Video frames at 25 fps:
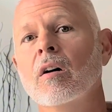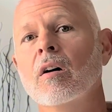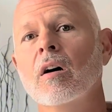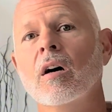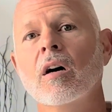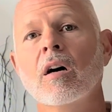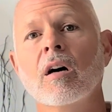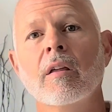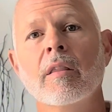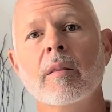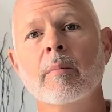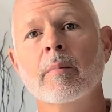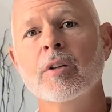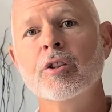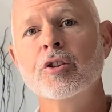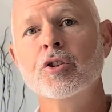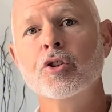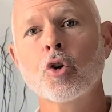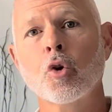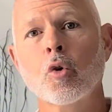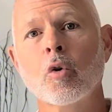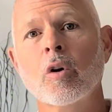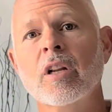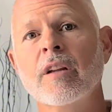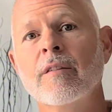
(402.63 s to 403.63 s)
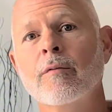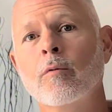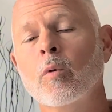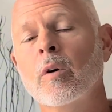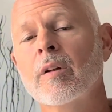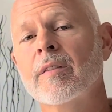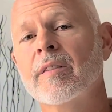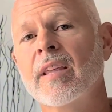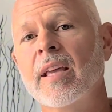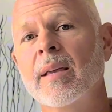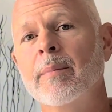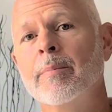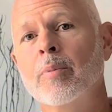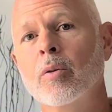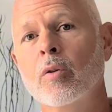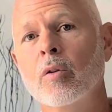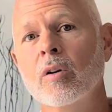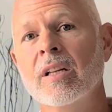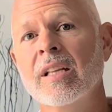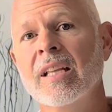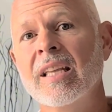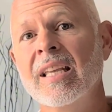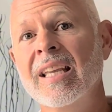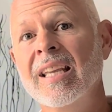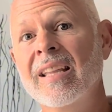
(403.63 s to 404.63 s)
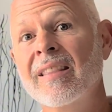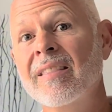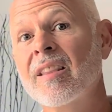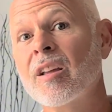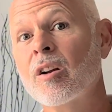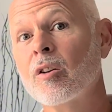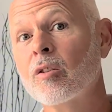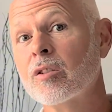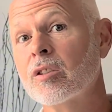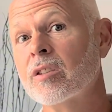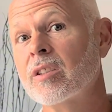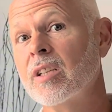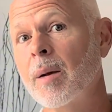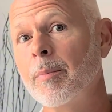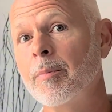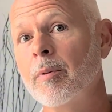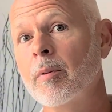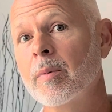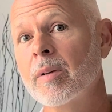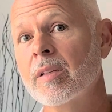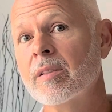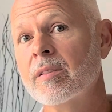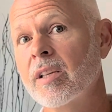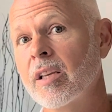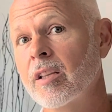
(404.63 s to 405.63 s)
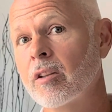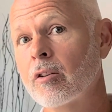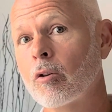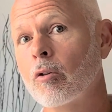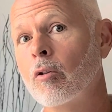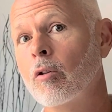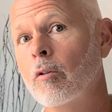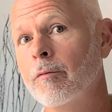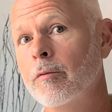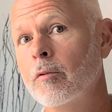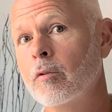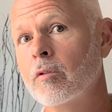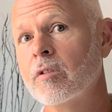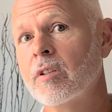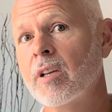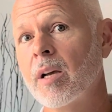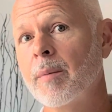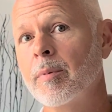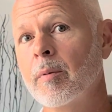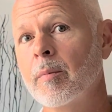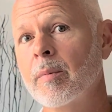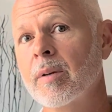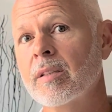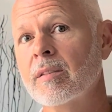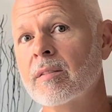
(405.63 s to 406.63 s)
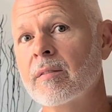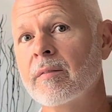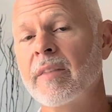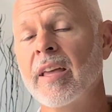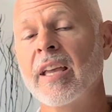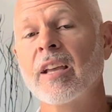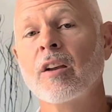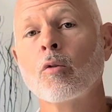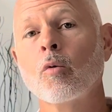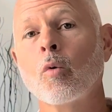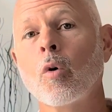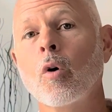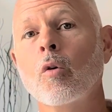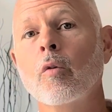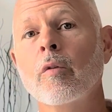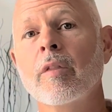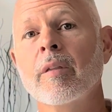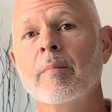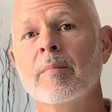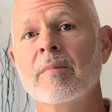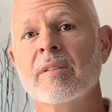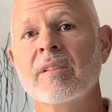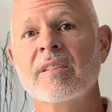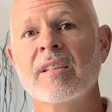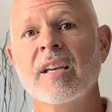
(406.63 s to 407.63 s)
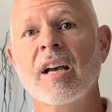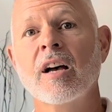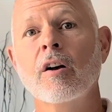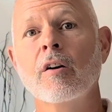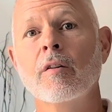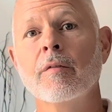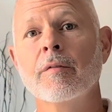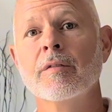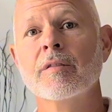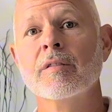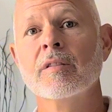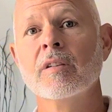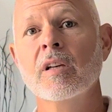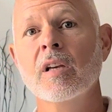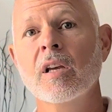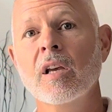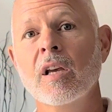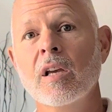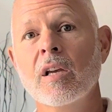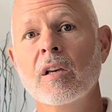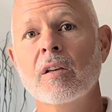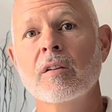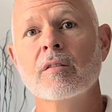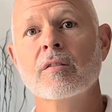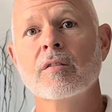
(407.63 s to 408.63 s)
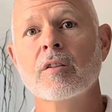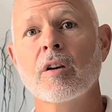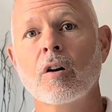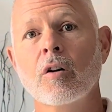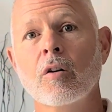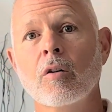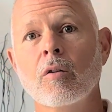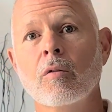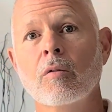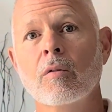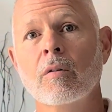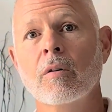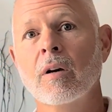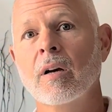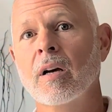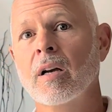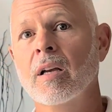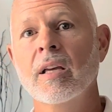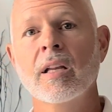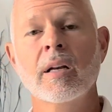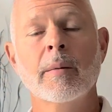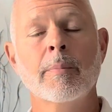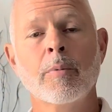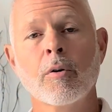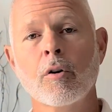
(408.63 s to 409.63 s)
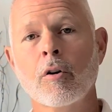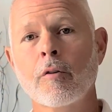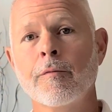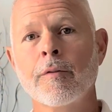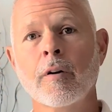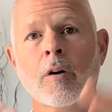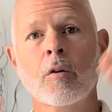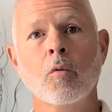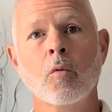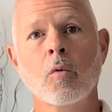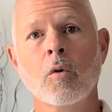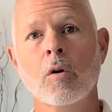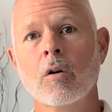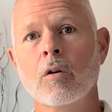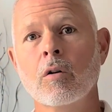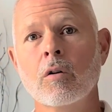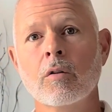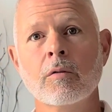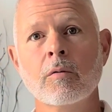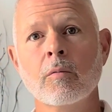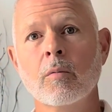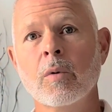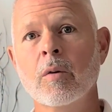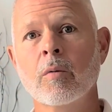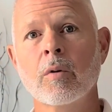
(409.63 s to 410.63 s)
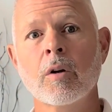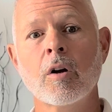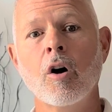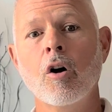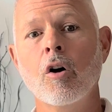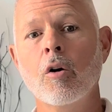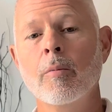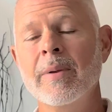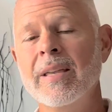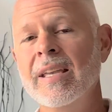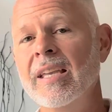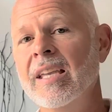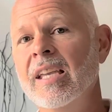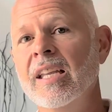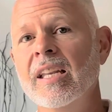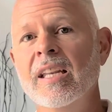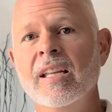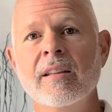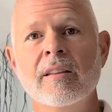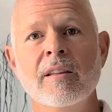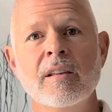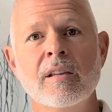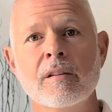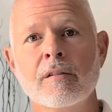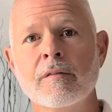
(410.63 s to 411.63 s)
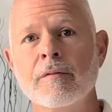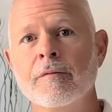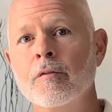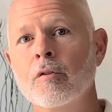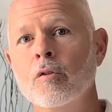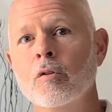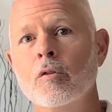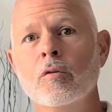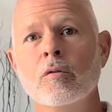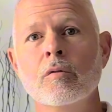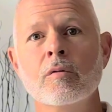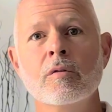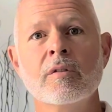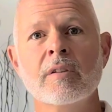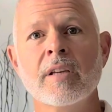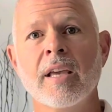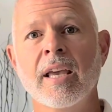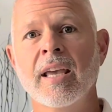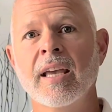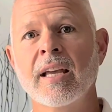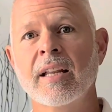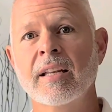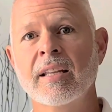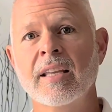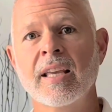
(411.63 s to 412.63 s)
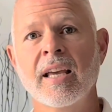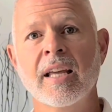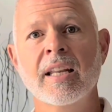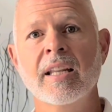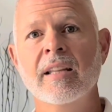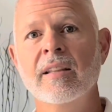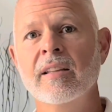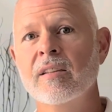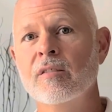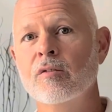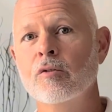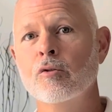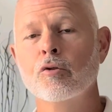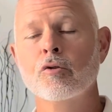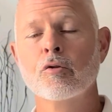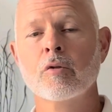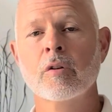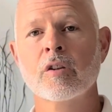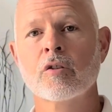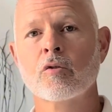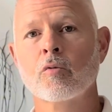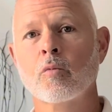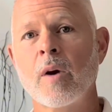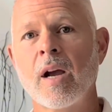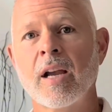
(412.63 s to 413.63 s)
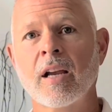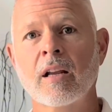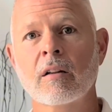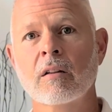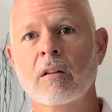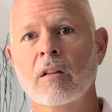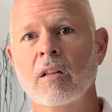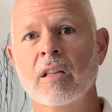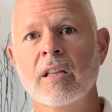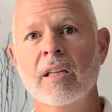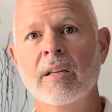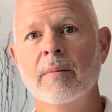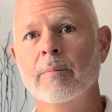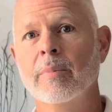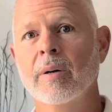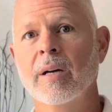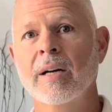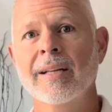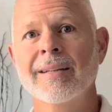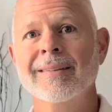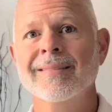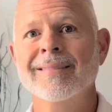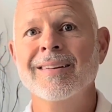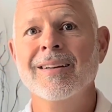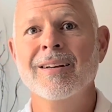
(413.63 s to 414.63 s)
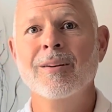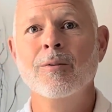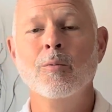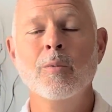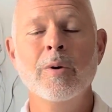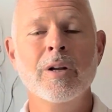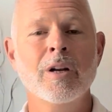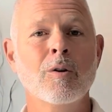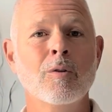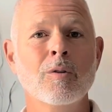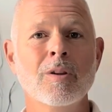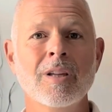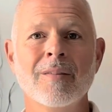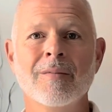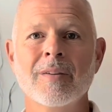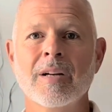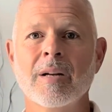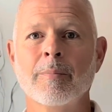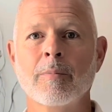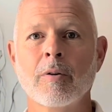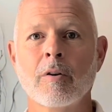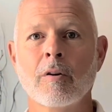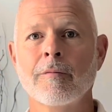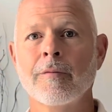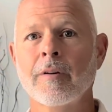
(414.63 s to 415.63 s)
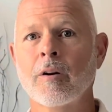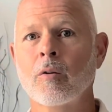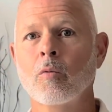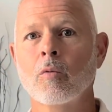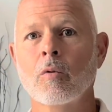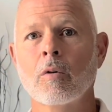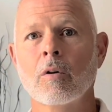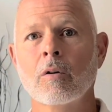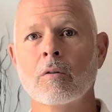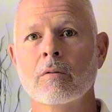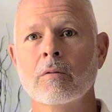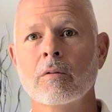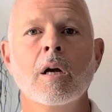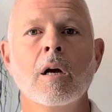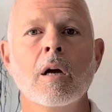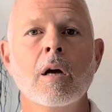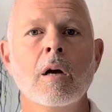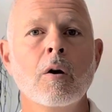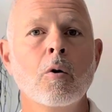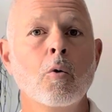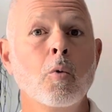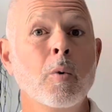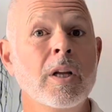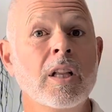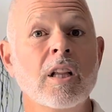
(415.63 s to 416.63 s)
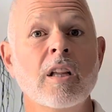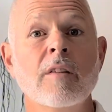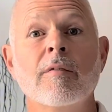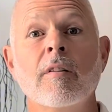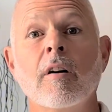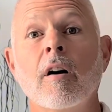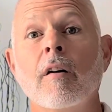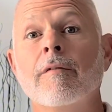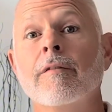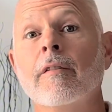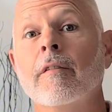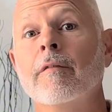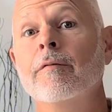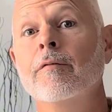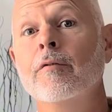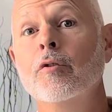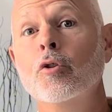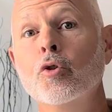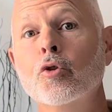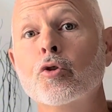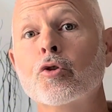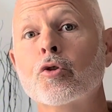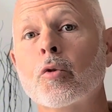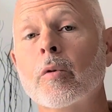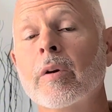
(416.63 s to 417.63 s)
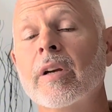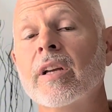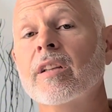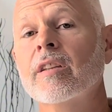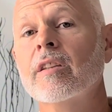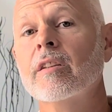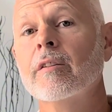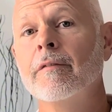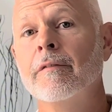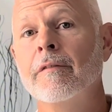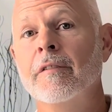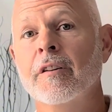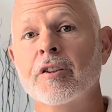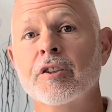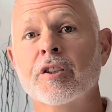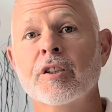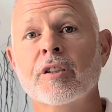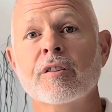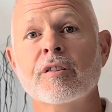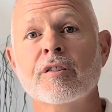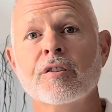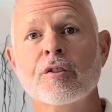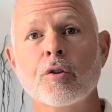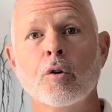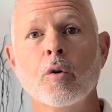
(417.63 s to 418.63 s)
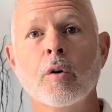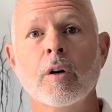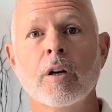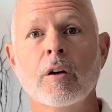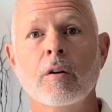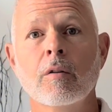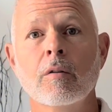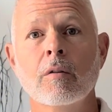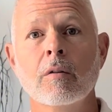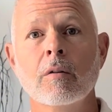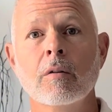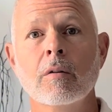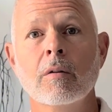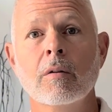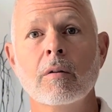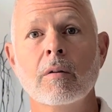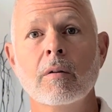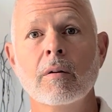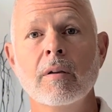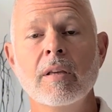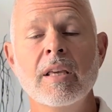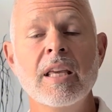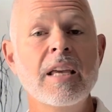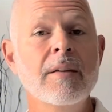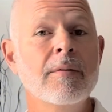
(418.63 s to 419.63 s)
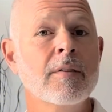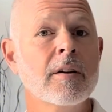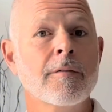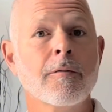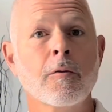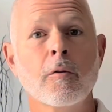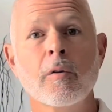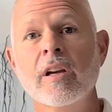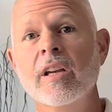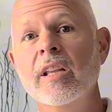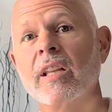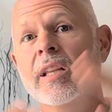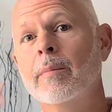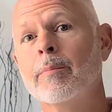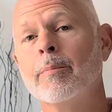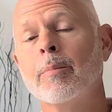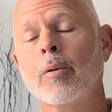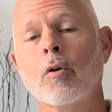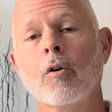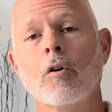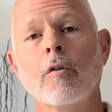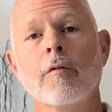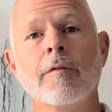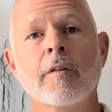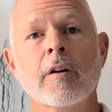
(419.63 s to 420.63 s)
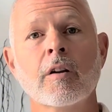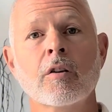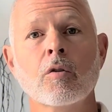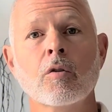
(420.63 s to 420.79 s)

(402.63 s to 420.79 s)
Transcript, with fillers: Uh, the majority of what they put in their supplements, in their whole food supplements, they grow themselves. So, in a perfect world, we would all be eating these foods and getting these nutrients regularly, but we don't live in a perfect world. We live off of nutrient deficient soil even if we're eating perfect